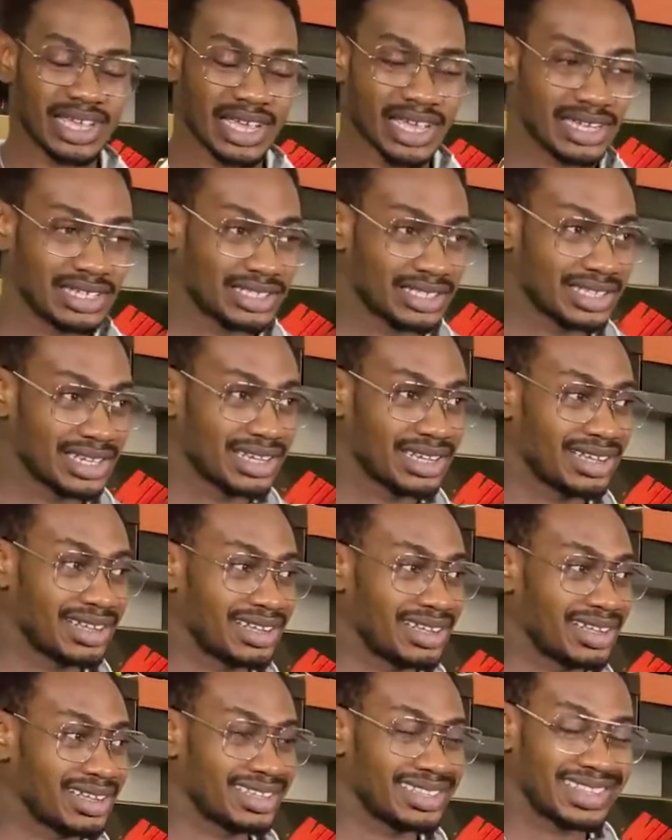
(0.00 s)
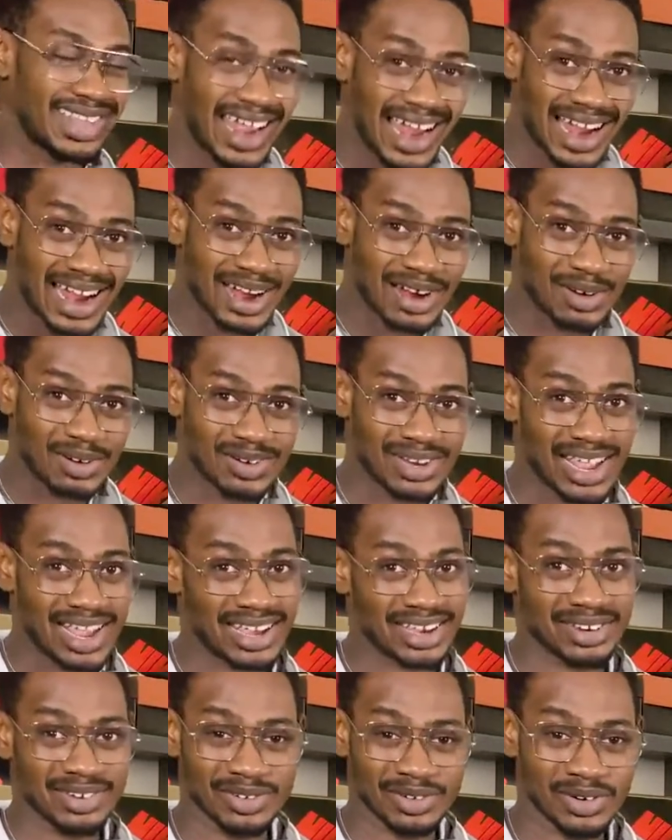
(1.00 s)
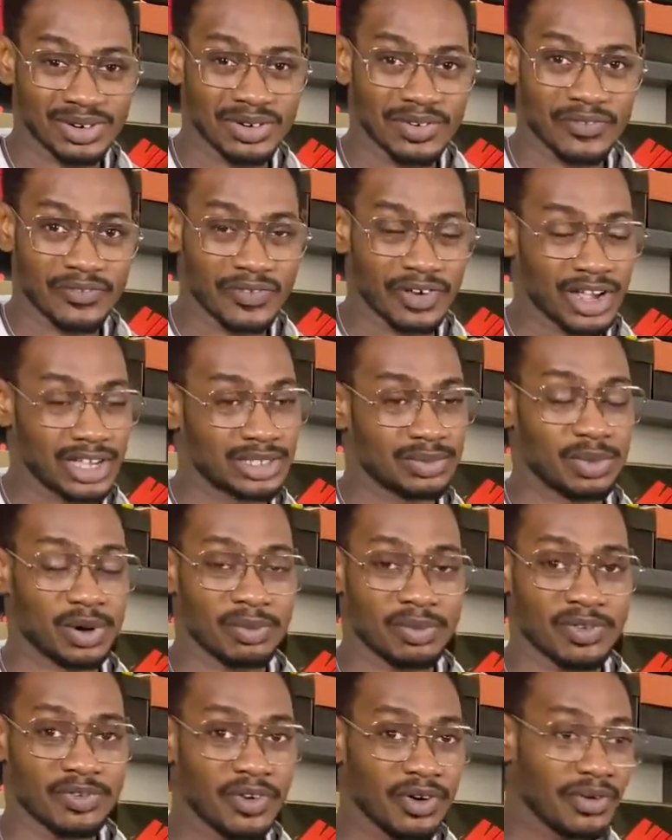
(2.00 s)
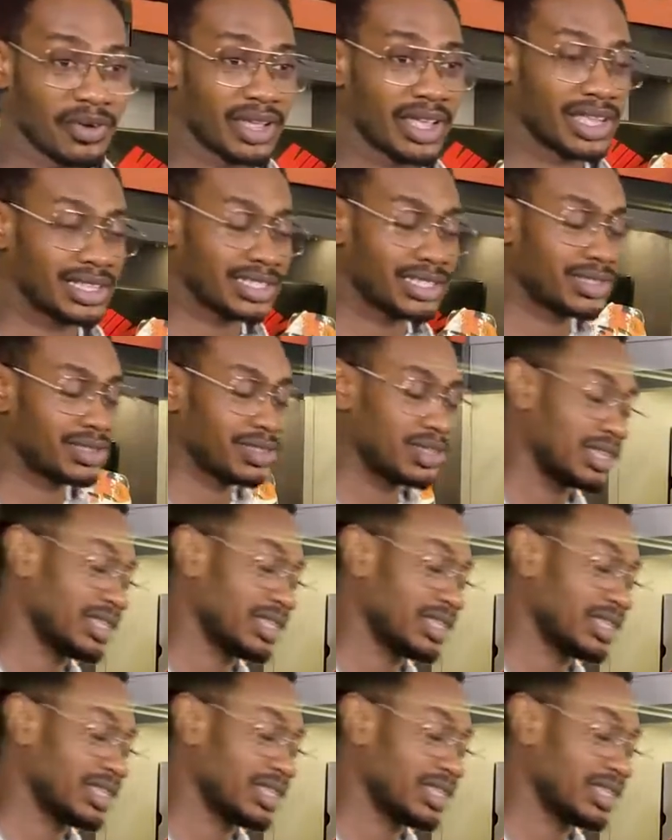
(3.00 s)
get down like real fast. But before we get into